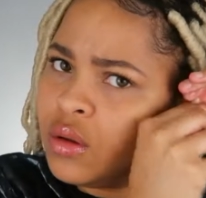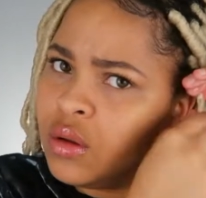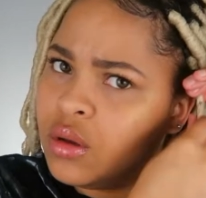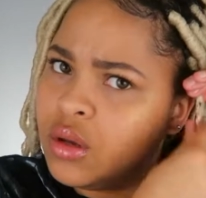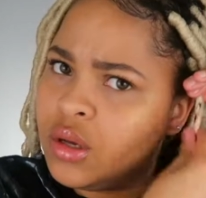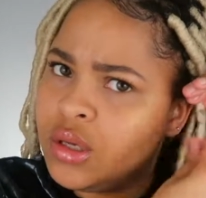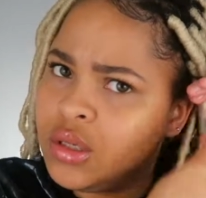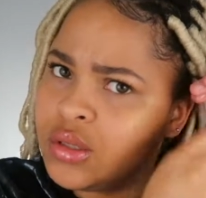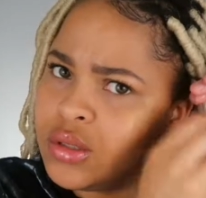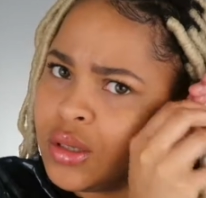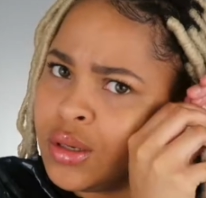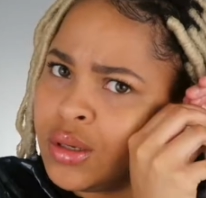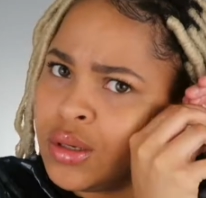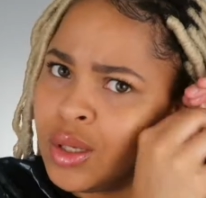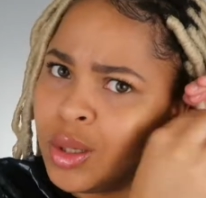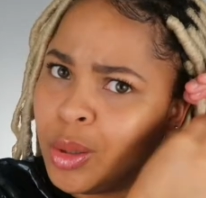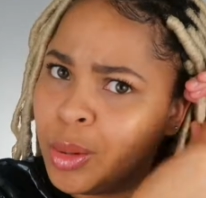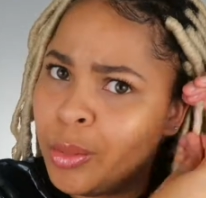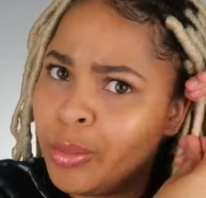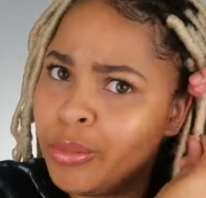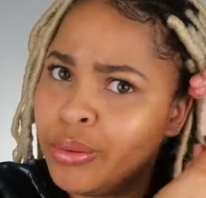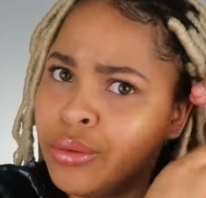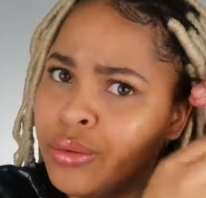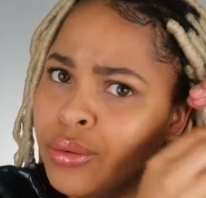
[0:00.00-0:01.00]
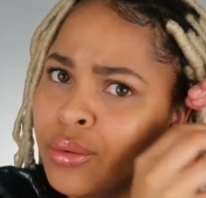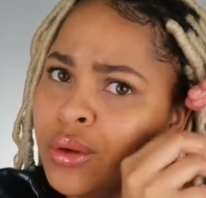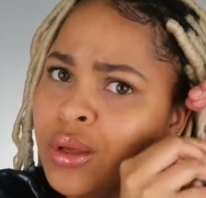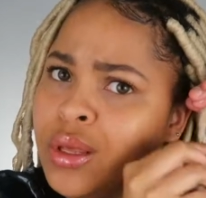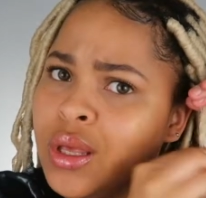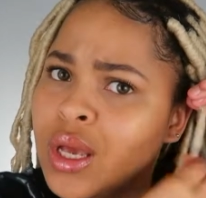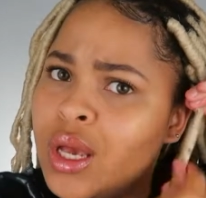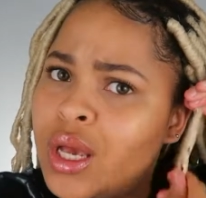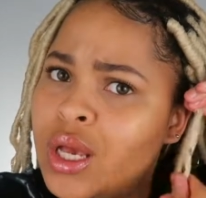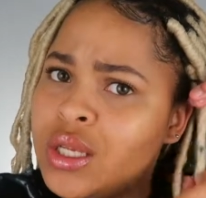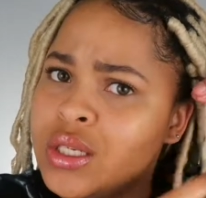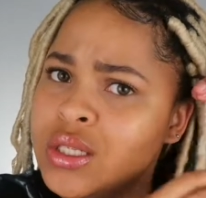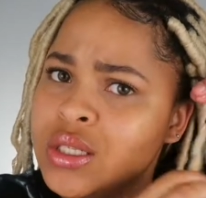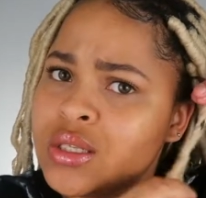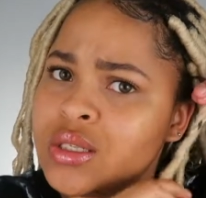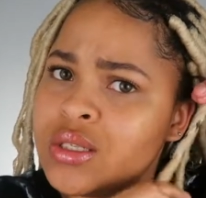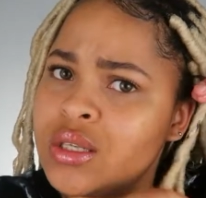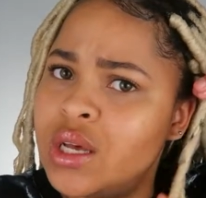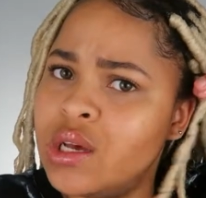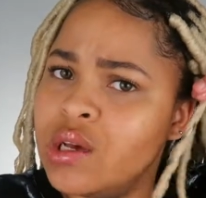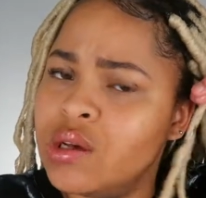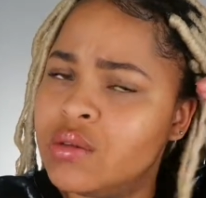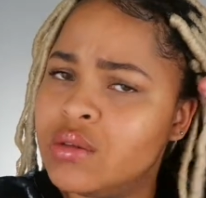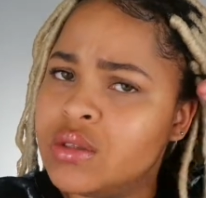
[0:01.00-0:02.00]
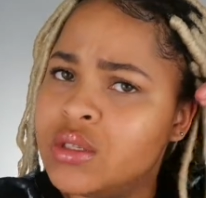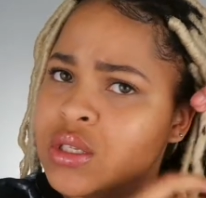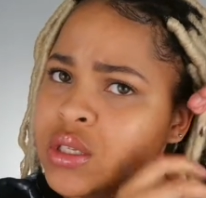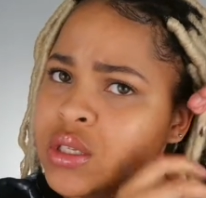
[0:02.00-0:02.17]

I'm trying to pull your edges out,